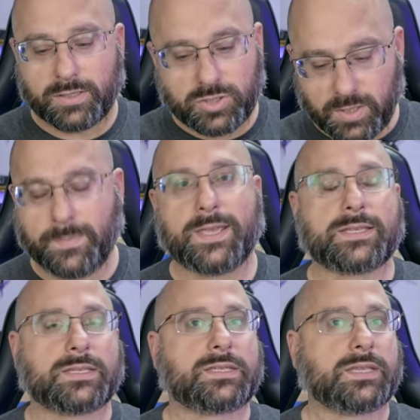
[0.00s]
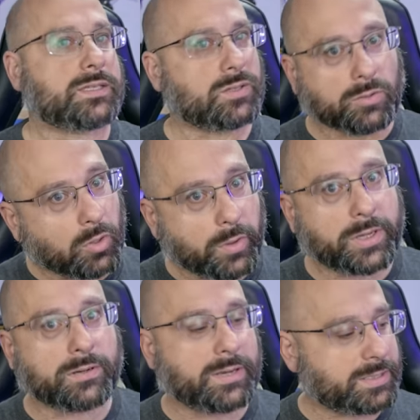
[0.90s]
GPS assist,
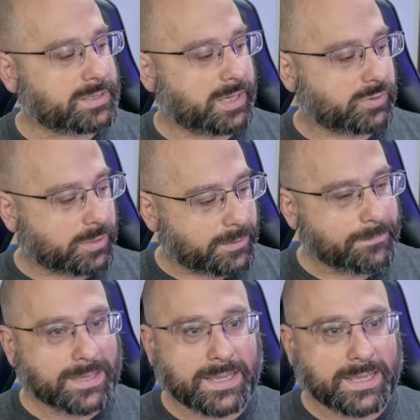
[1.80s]
loiter, etc.